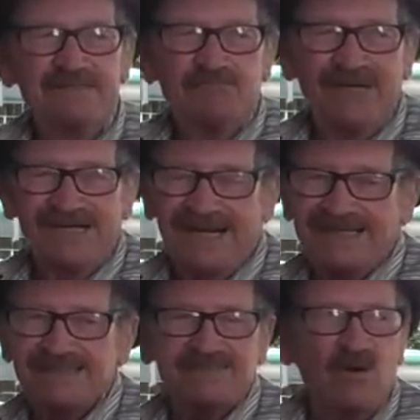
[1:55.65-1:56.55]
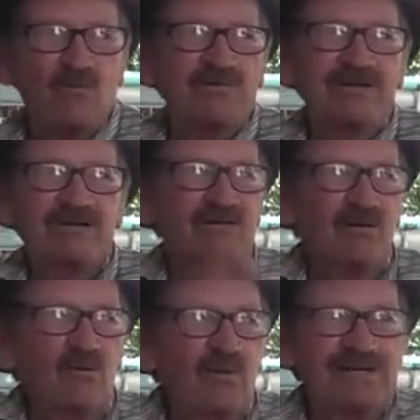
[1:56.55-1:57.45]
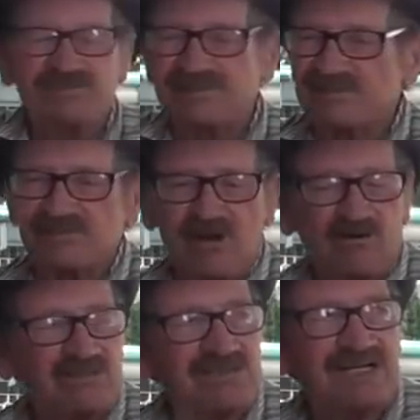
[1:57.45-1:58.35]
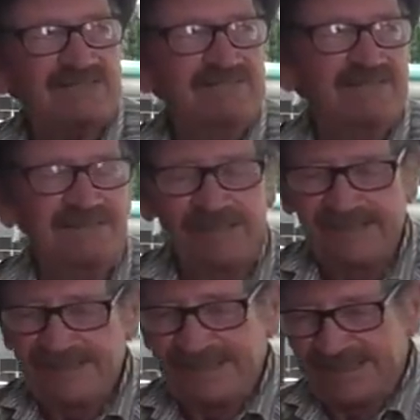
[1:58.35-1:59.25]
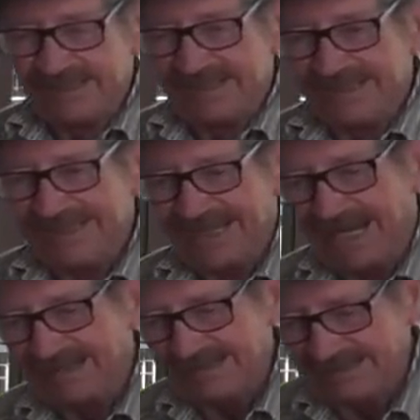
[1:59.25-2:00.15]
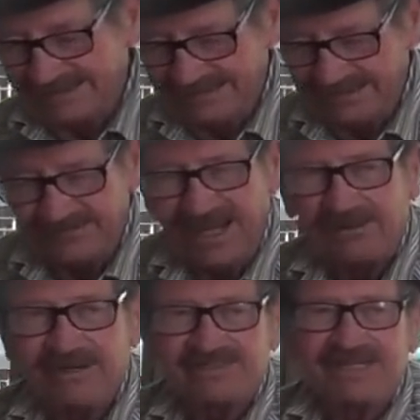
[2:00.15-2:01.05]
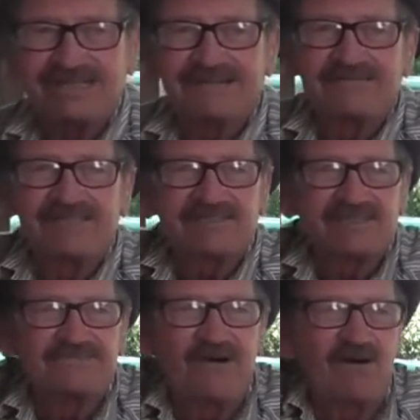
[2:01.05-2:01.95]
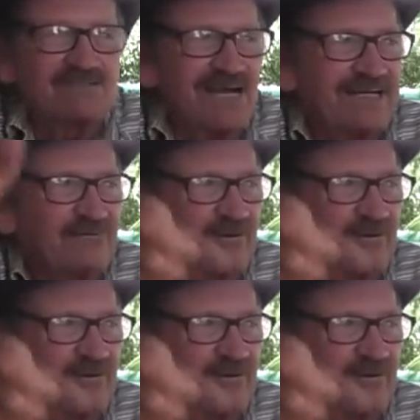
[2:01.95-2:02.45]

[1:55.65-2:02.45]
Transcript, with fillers: Man, I just over and under old Wes just as hard as I could. And I I rushed out there just as far as I could